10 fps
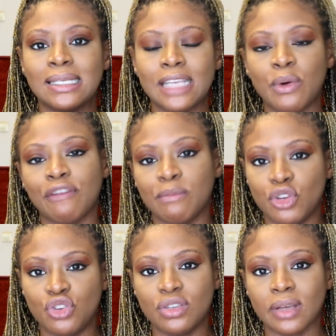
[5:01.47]
I stay away from the
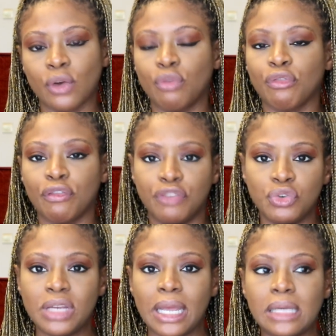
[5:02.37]
news cycle for a
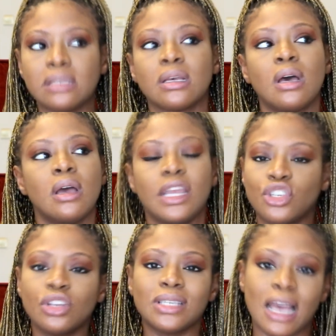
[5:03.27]
few days. It's
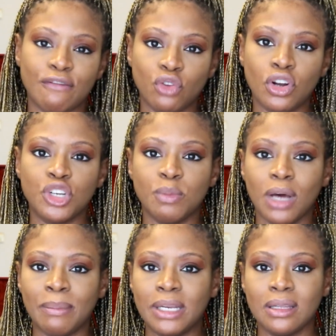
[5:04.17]
good to have knowledge, but
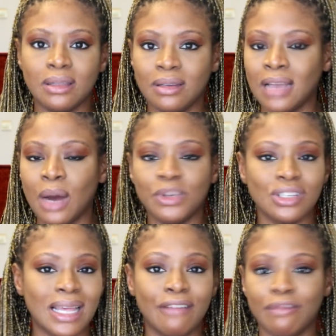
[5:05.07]
I mean, now it's
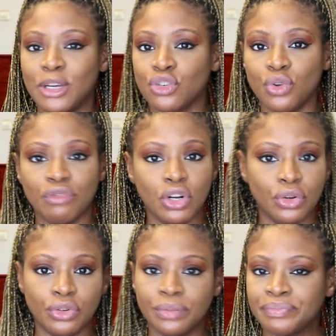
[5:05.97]
just like information
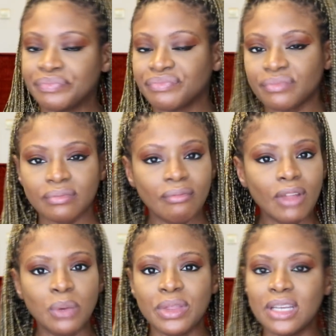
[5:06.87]
overload
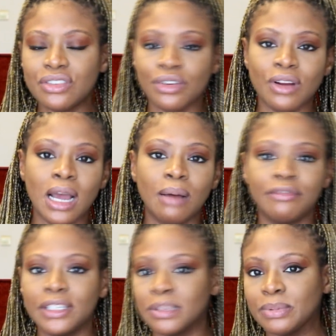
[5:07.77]
with Instagram,
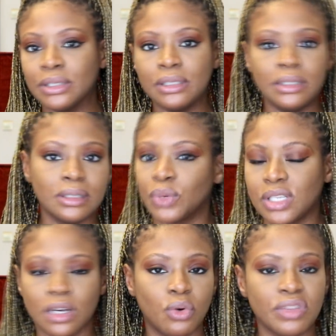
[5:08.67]
Facebook,
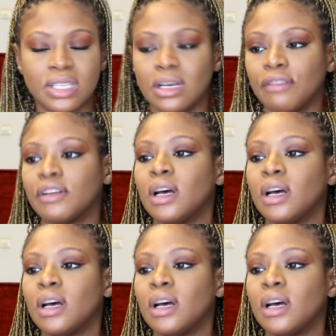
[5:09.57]
Twitter, all this stuff,